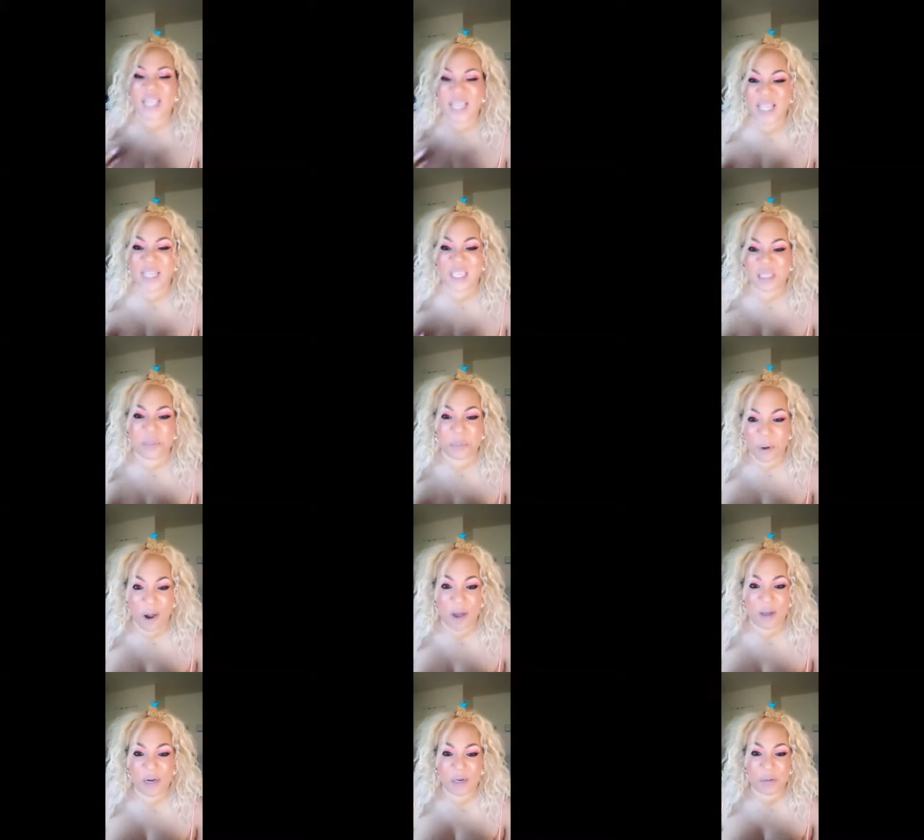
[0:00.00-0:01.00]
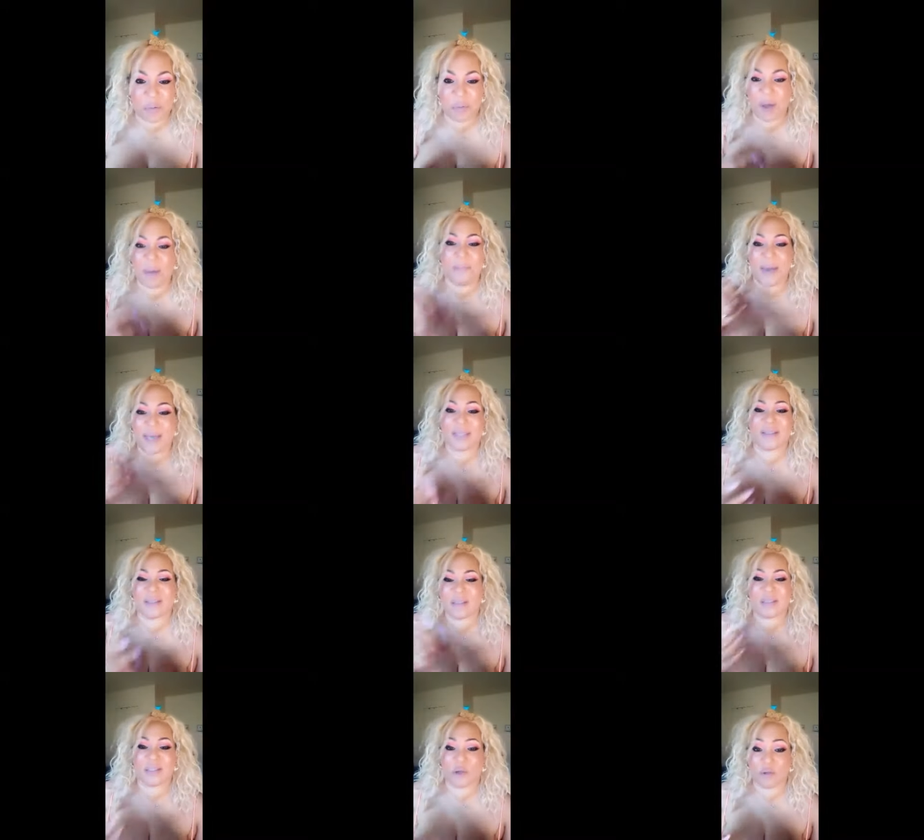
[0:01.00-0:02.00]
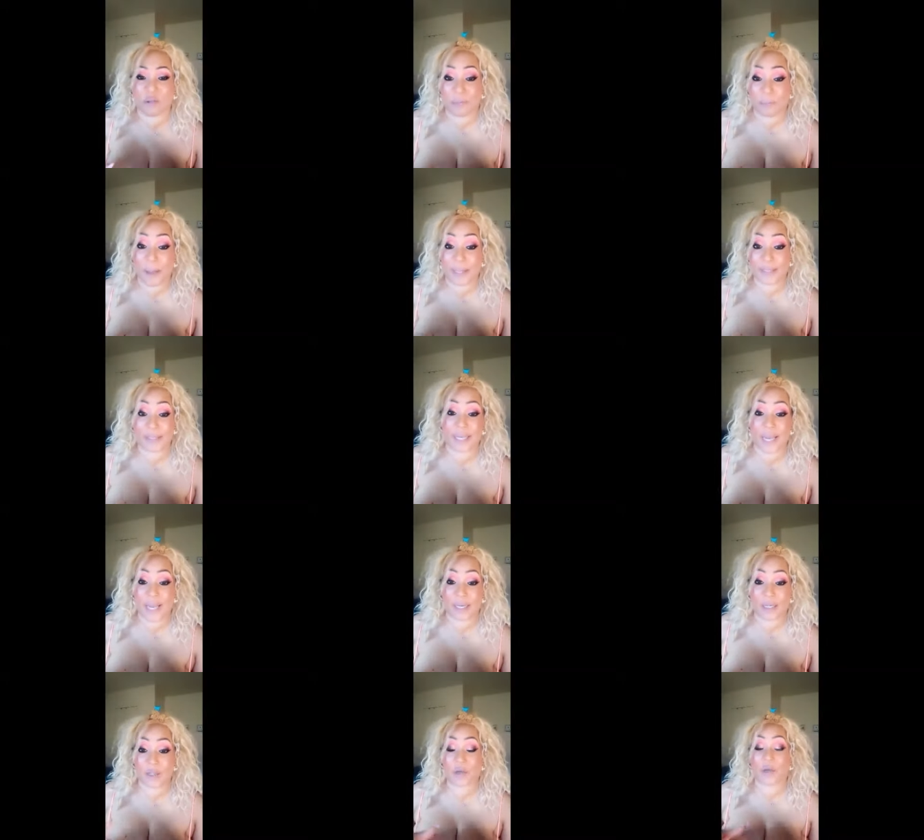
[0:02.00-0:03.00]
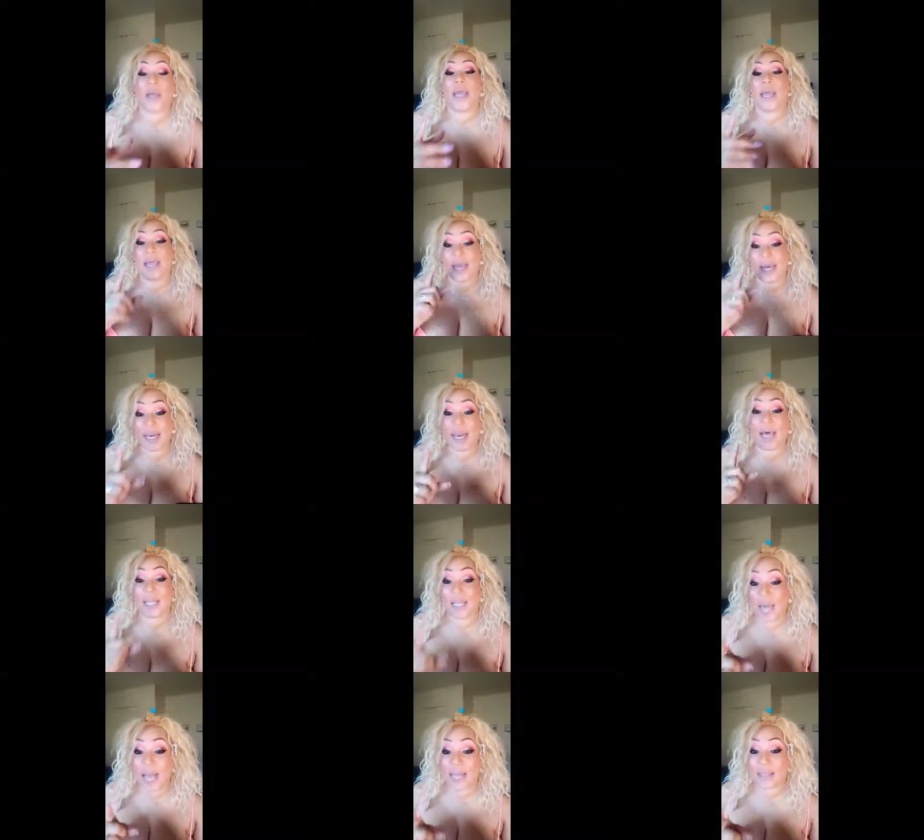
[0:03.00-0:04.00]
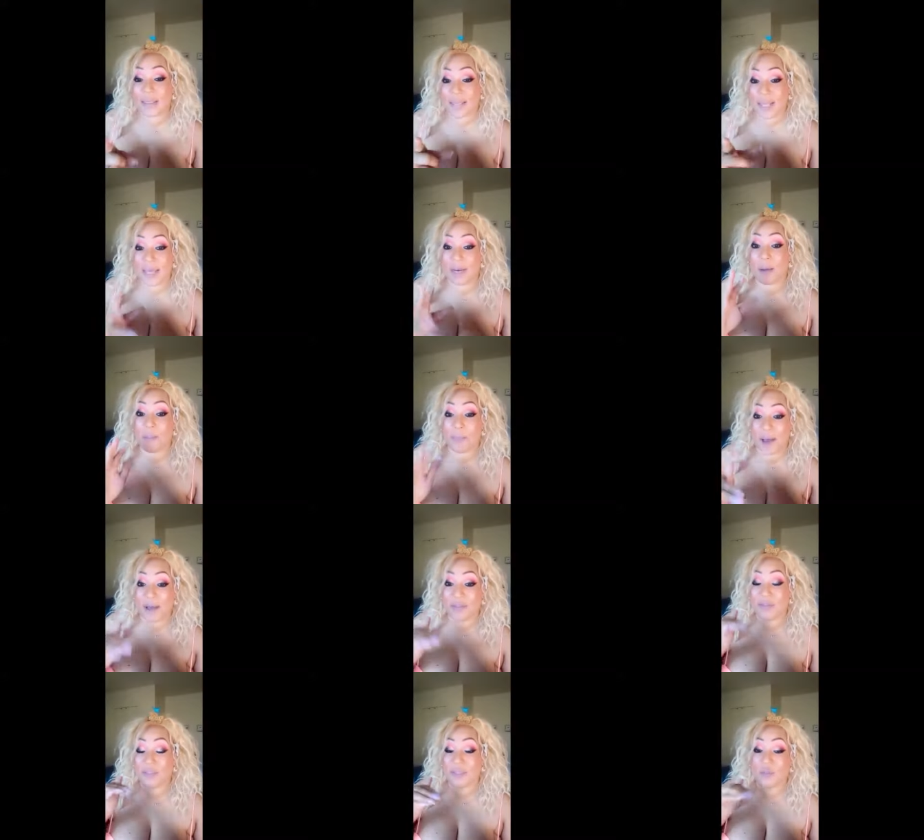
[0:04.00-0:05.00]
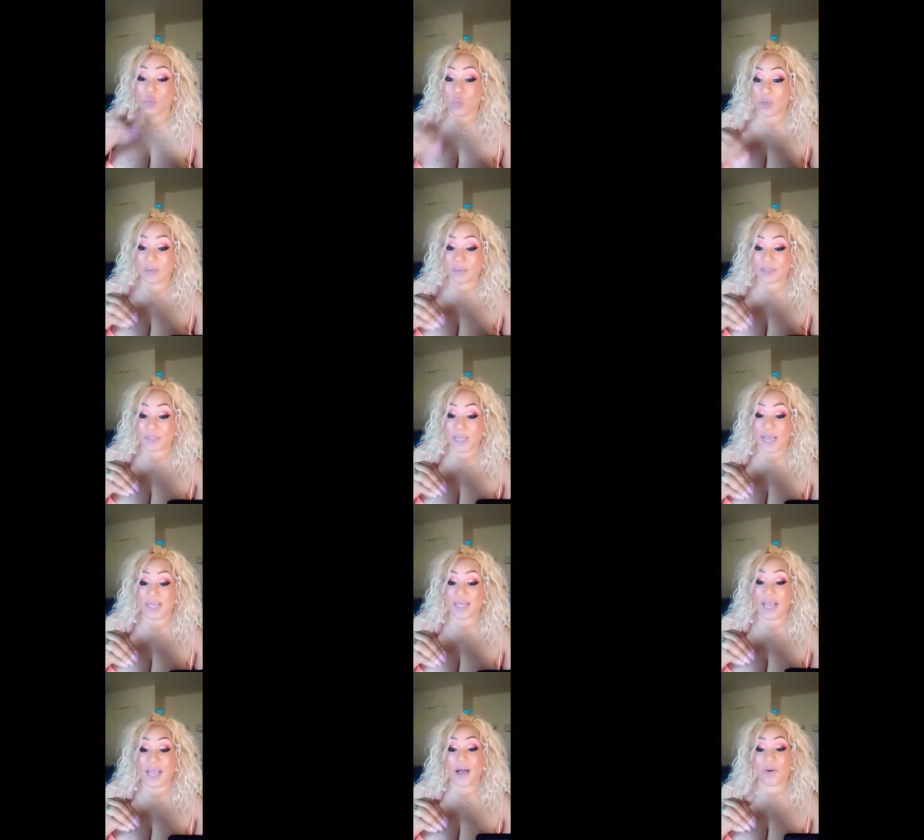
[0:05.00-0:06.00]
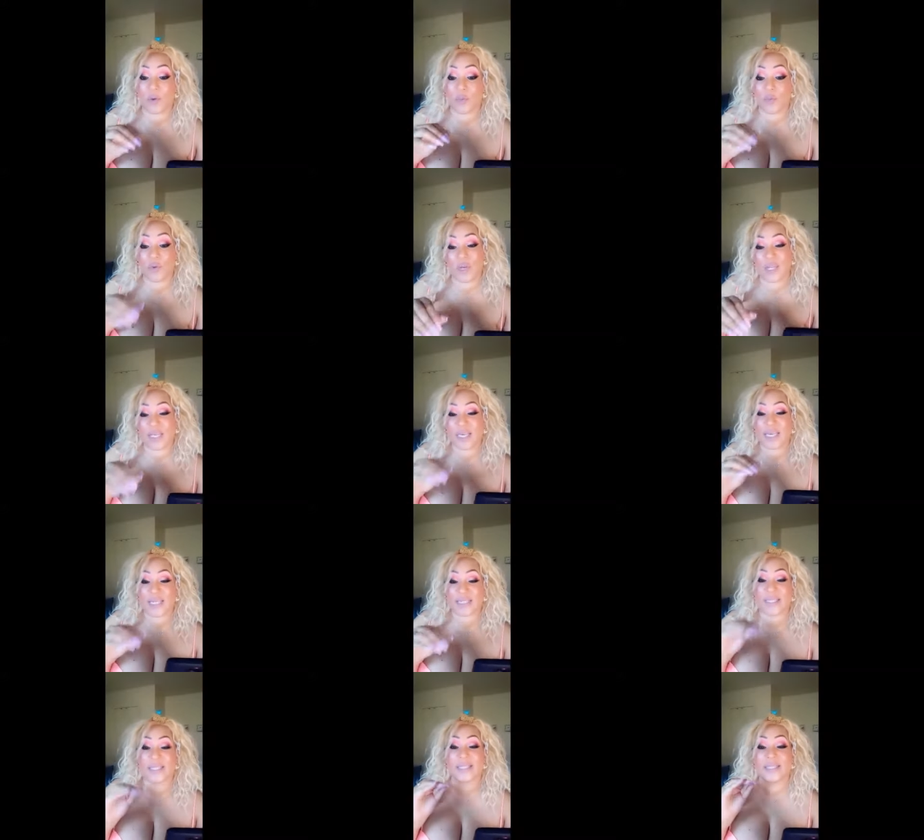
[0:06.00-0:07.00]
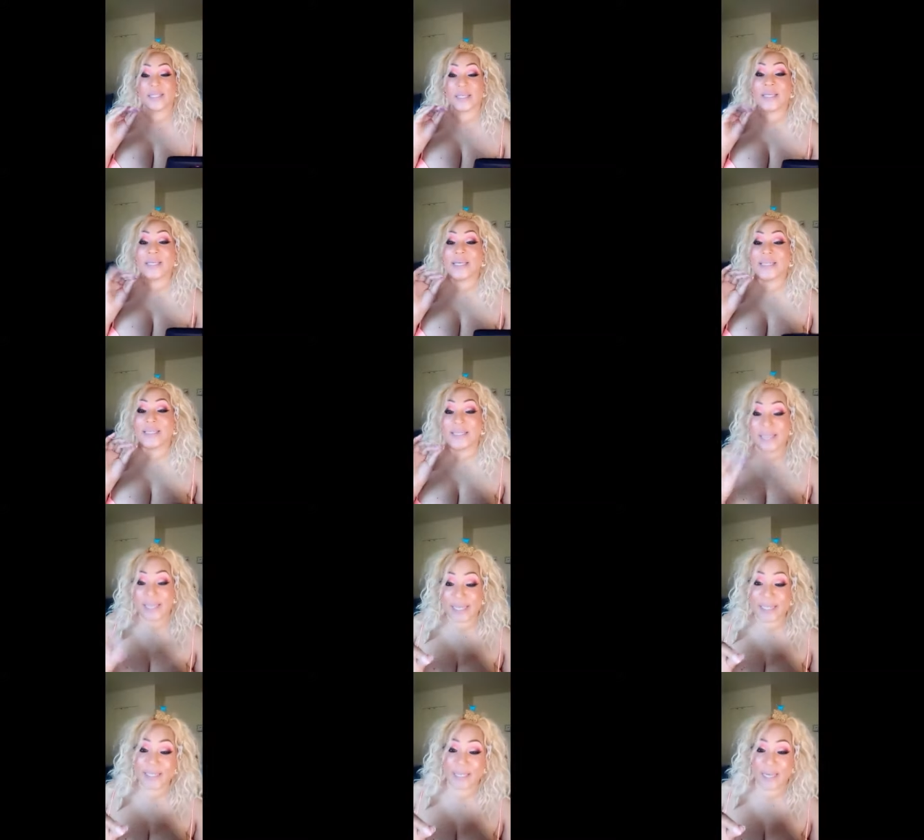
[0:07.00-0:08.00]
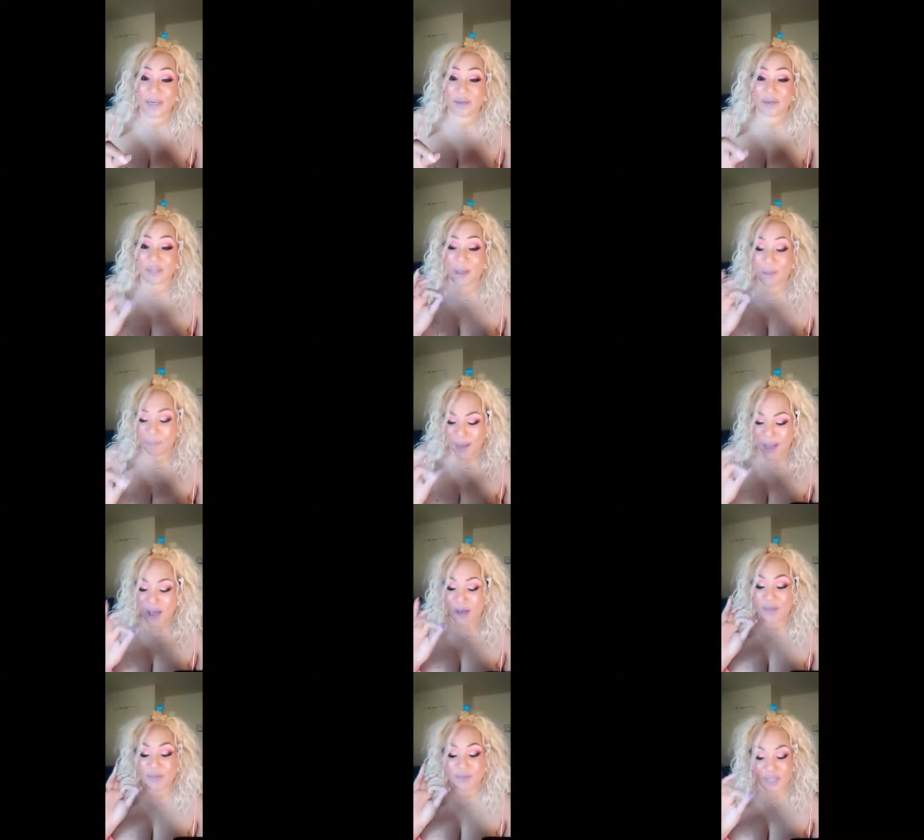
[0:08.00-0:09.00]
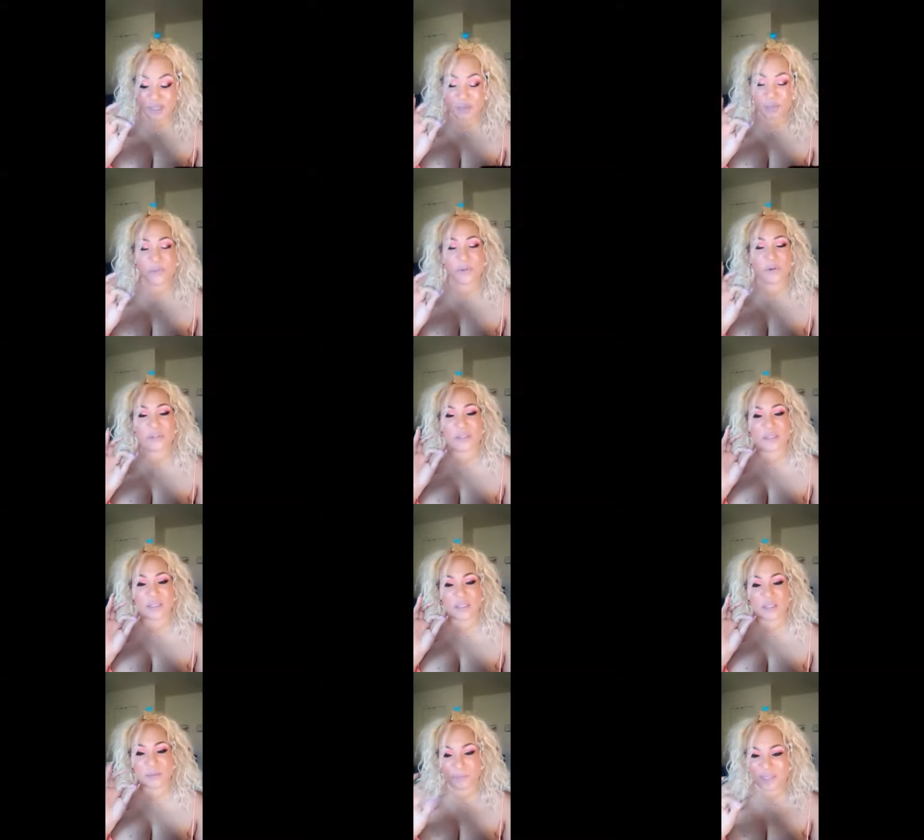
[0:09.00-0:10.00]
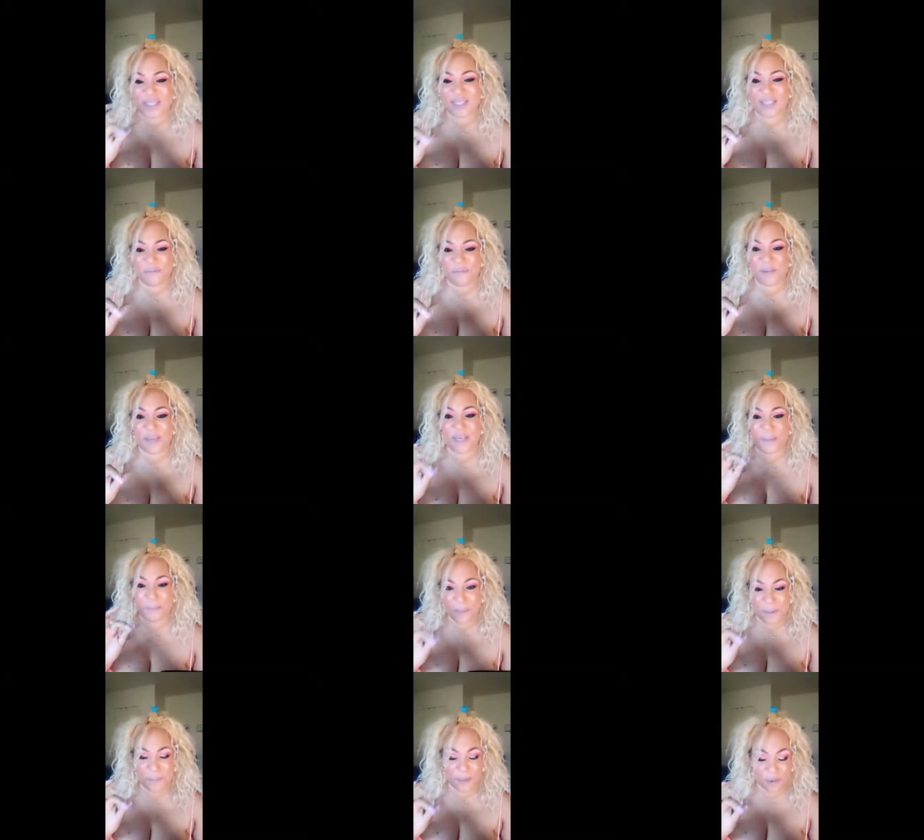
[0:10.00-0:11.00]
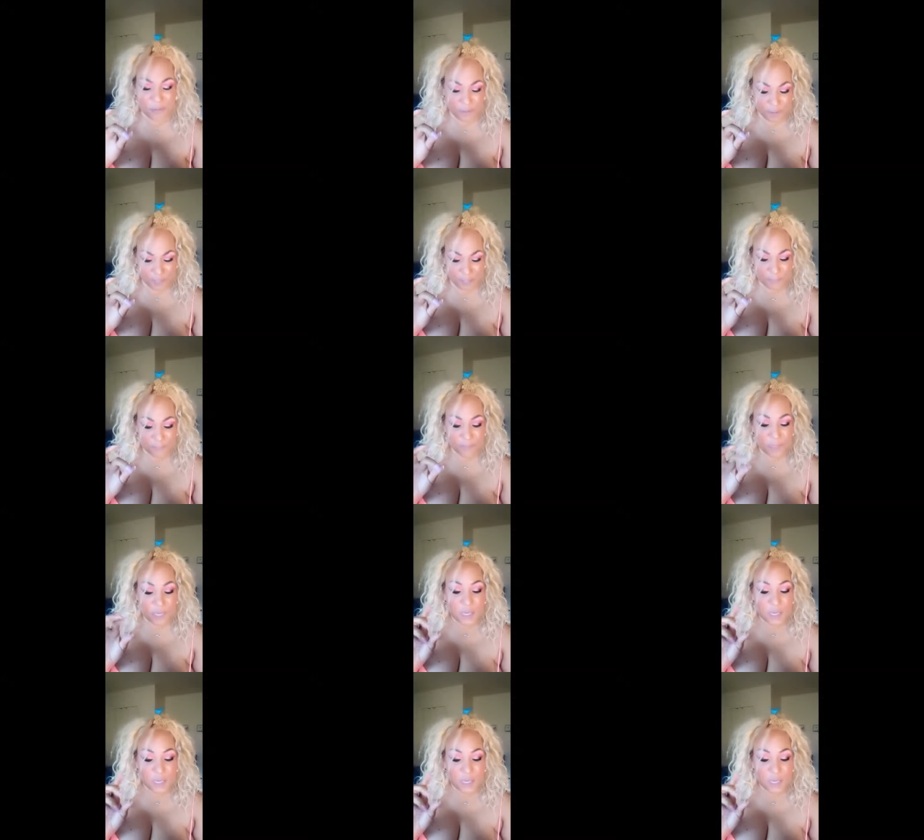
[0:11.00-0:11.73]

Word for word: in this product what makes it so spectacular and i like that about this website and how it really gets into details about this specific bb cream